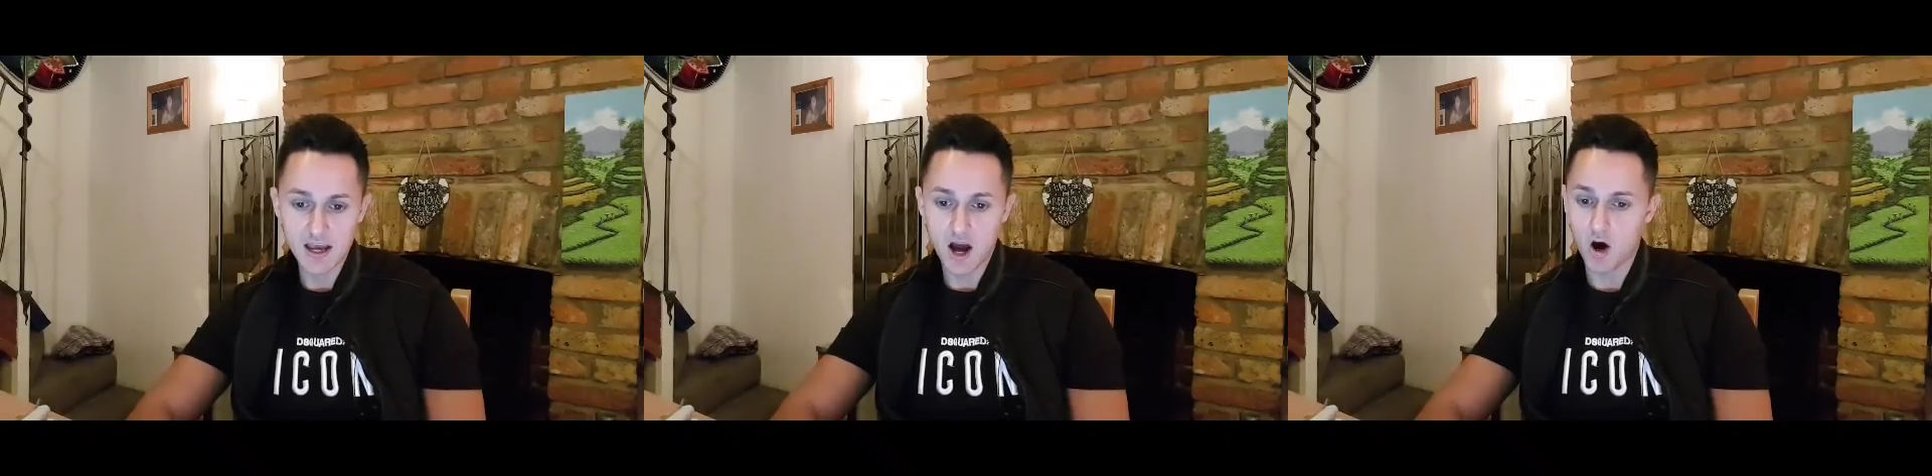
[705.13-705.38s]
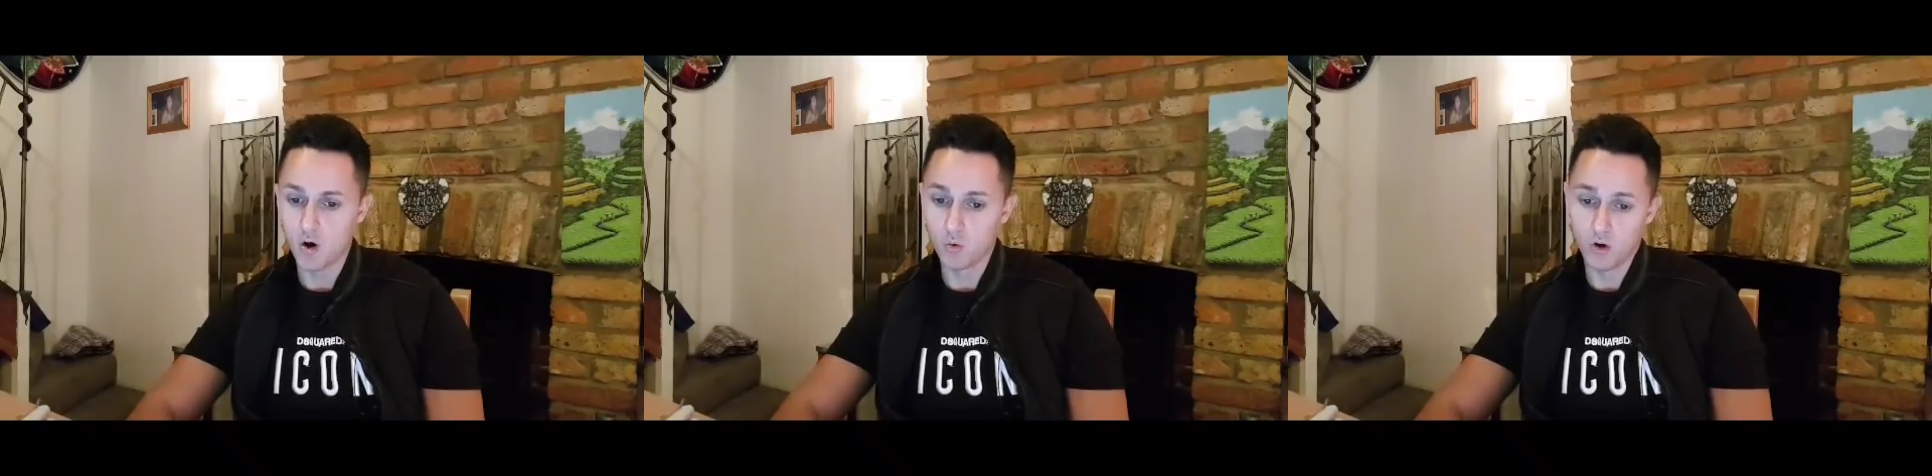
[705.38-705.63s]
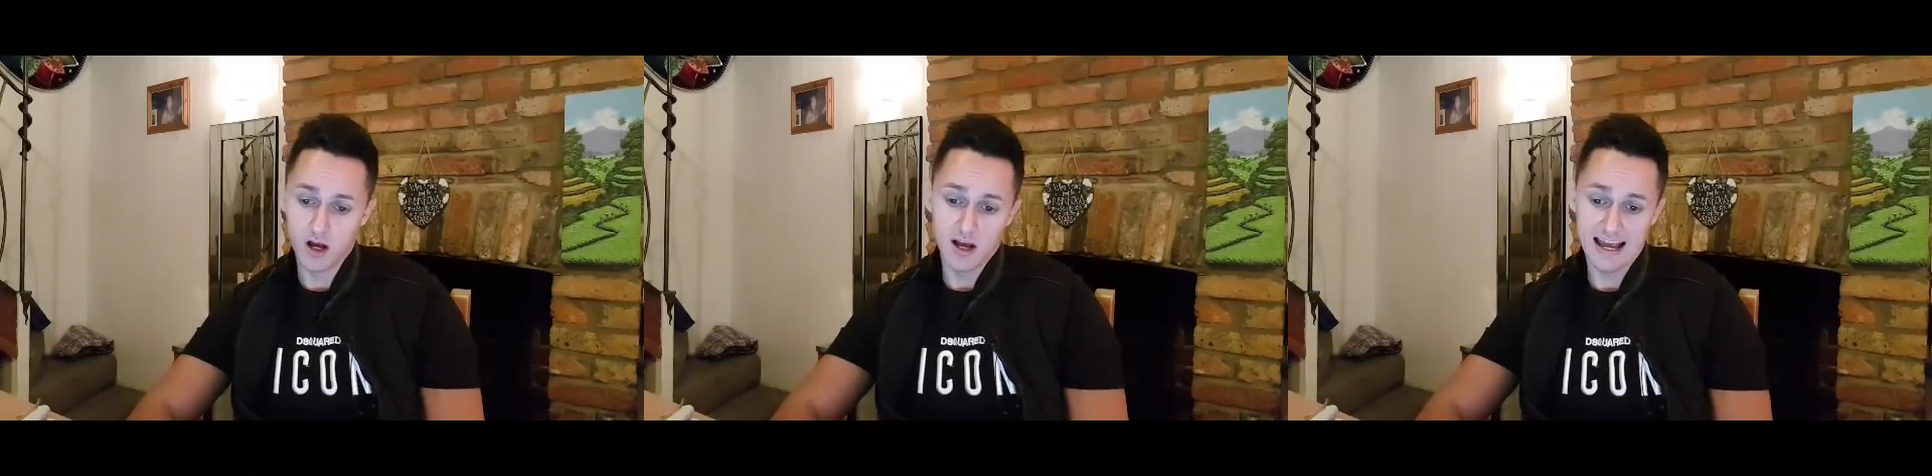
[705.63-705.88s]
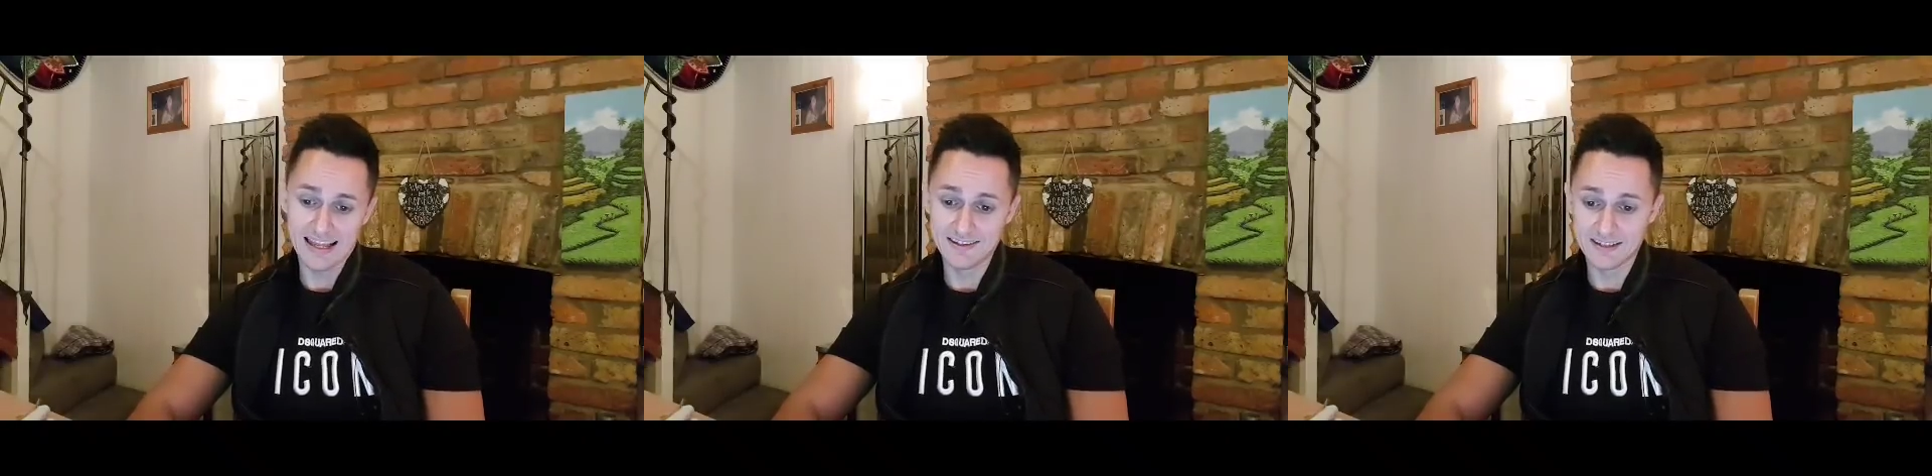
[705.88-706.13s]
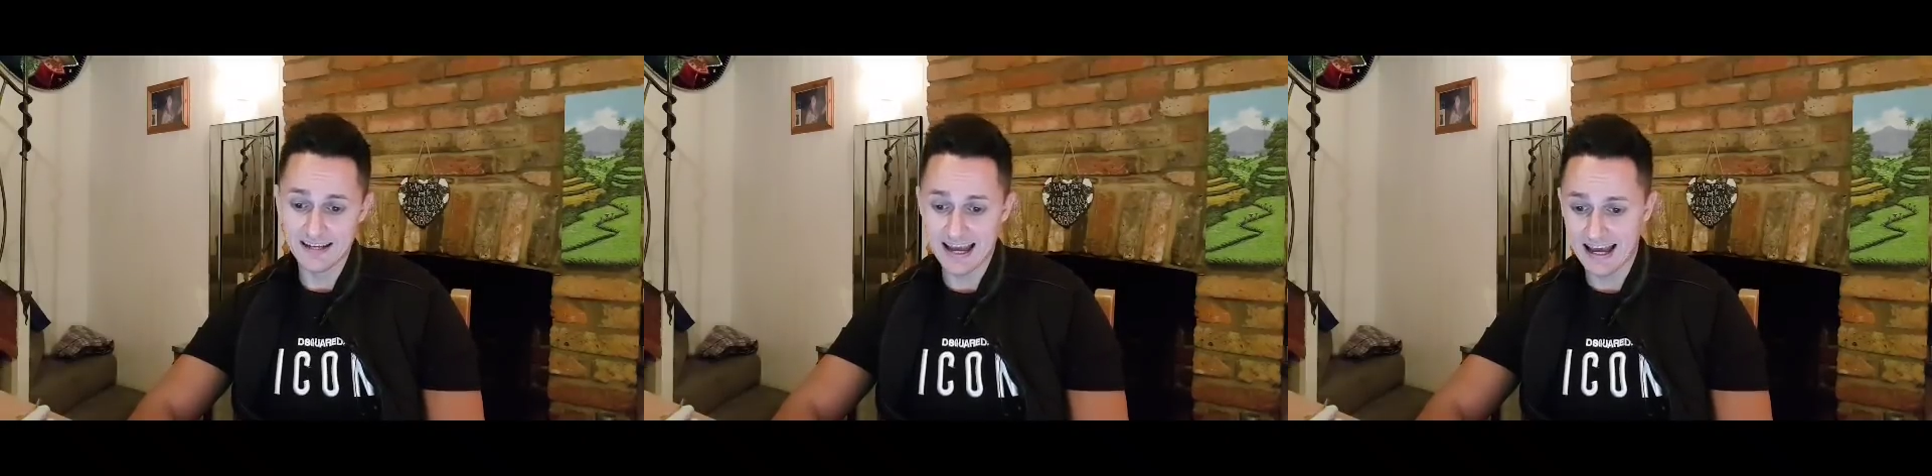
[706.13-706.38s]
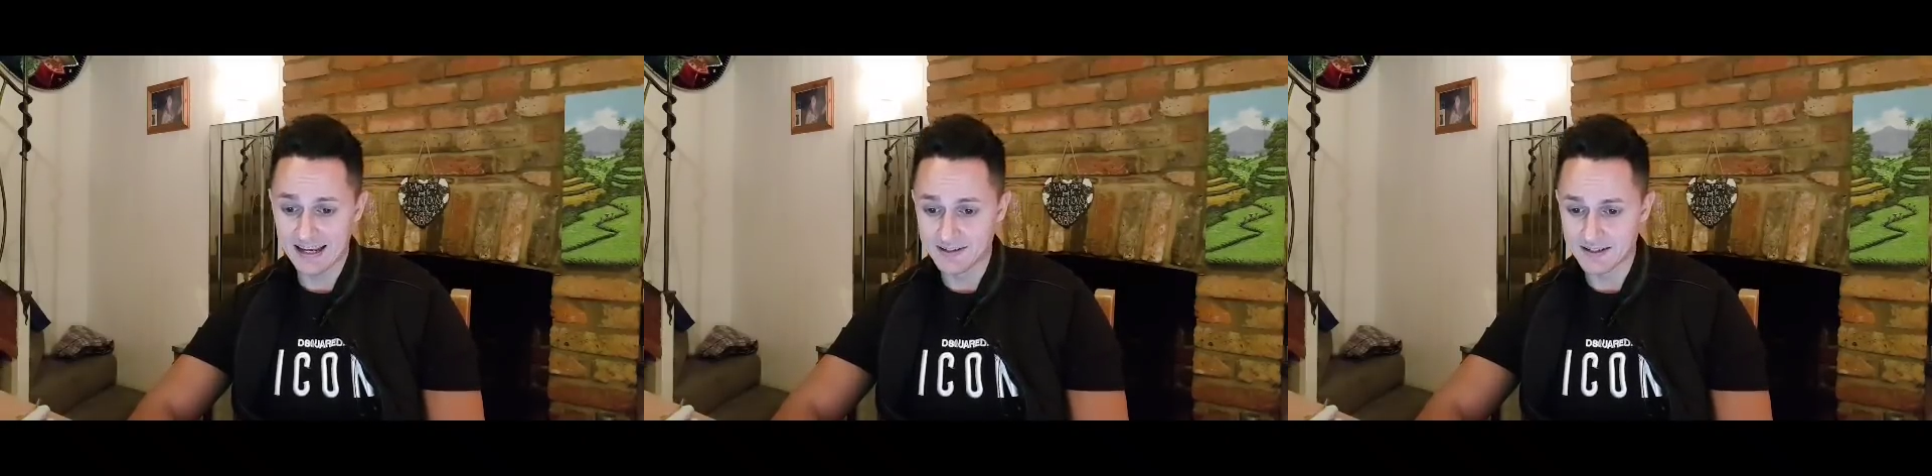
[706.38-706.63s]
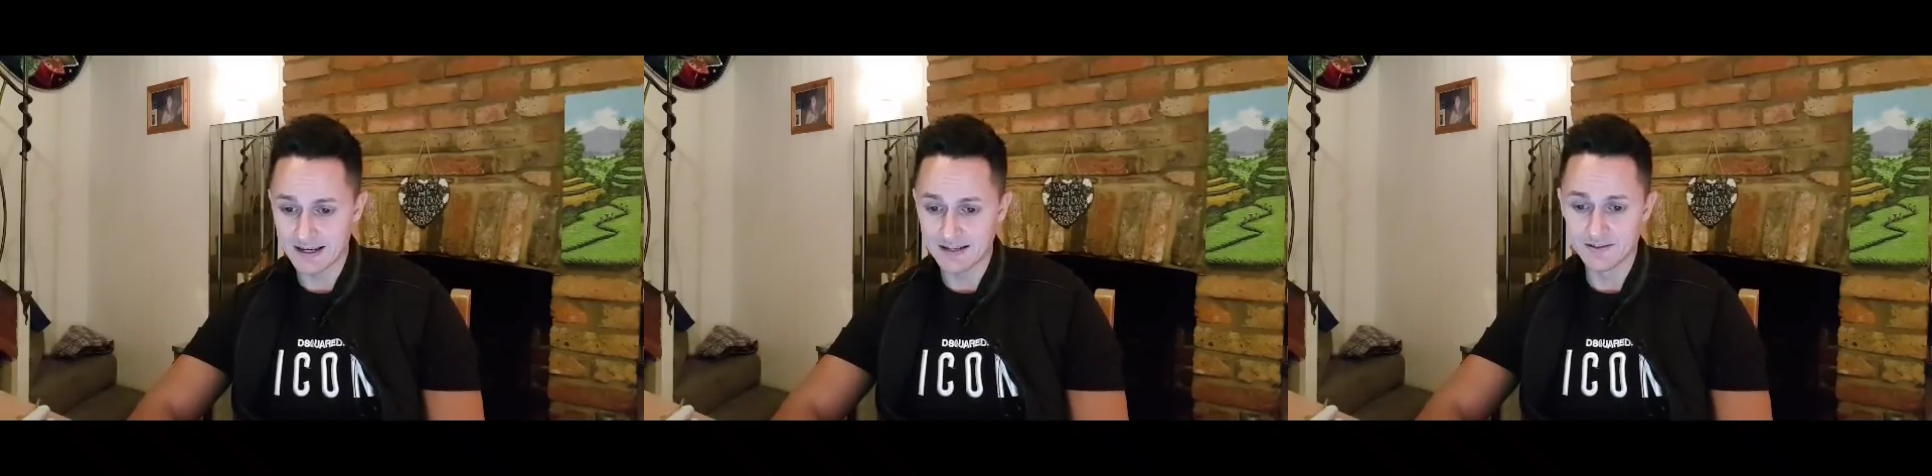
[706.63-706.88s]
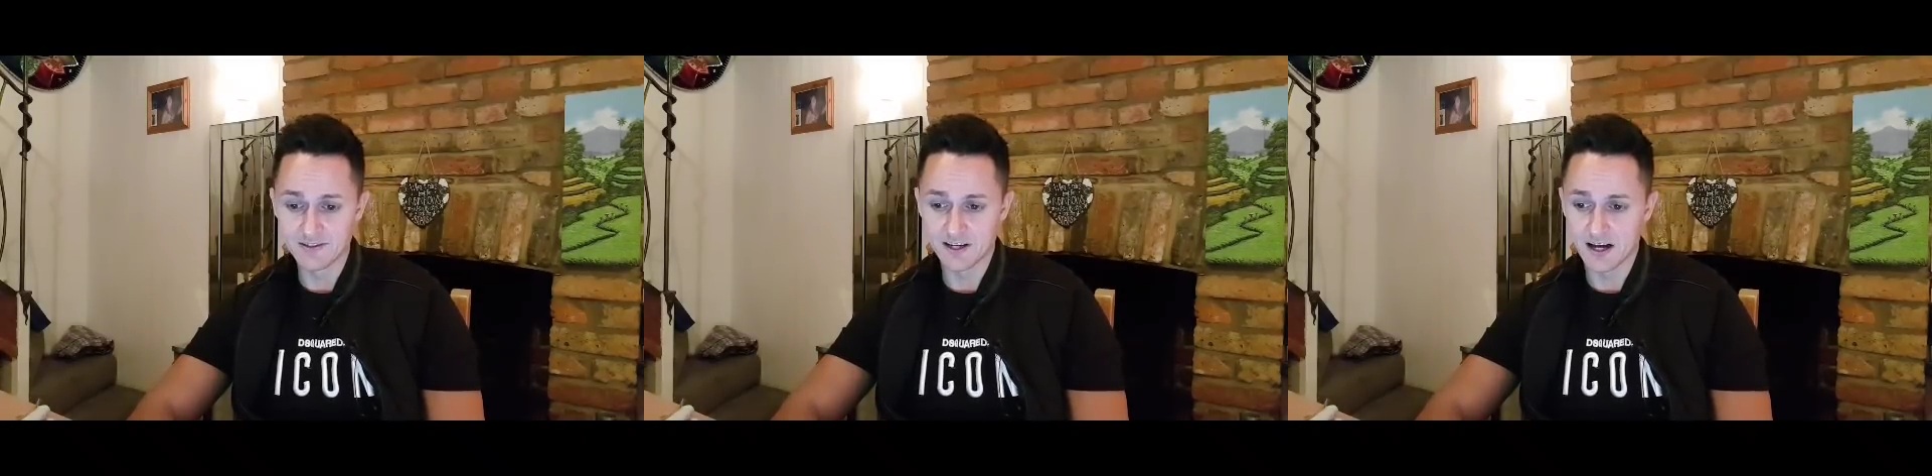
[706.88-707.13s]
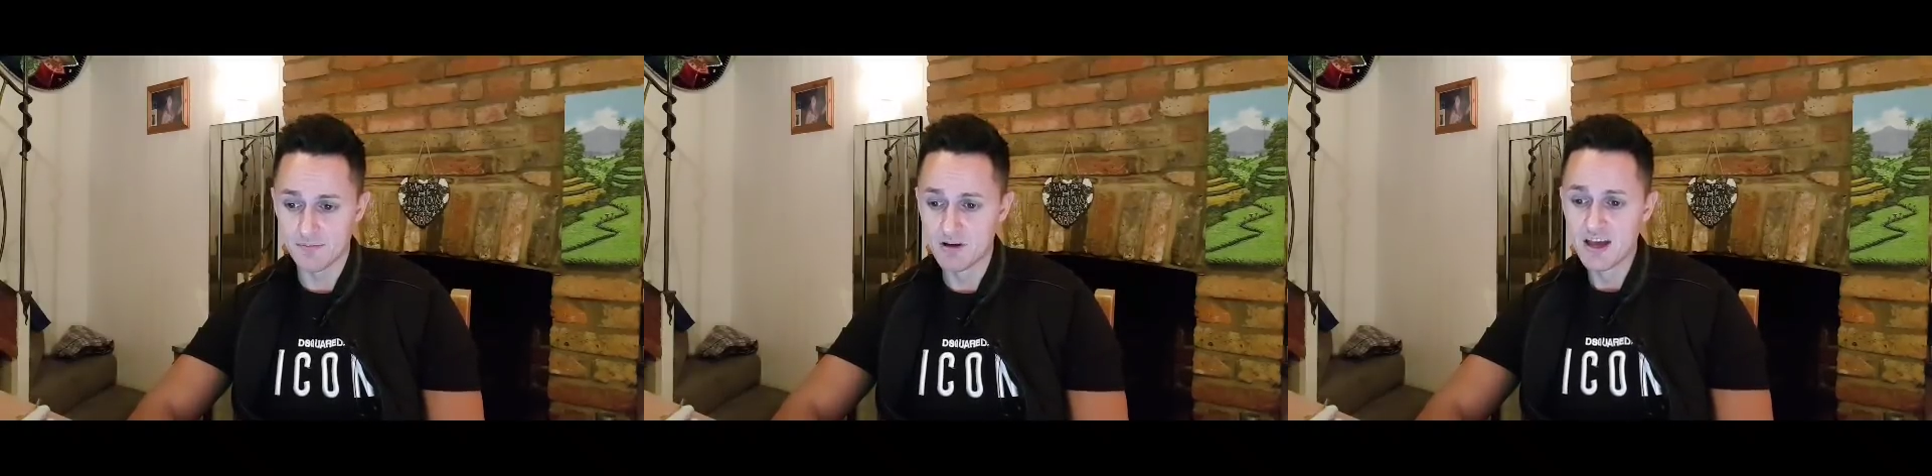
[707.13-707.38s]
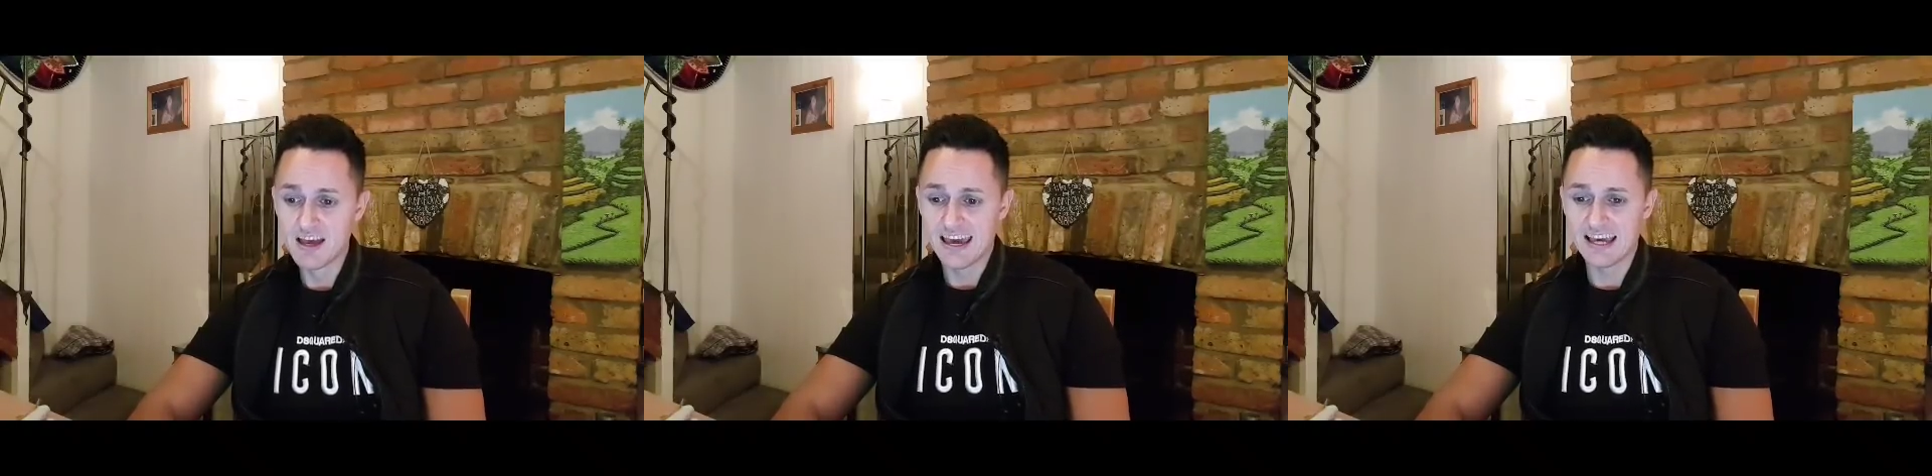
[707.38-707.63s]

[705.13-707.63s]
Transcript: whole uh, hand in hand, and um,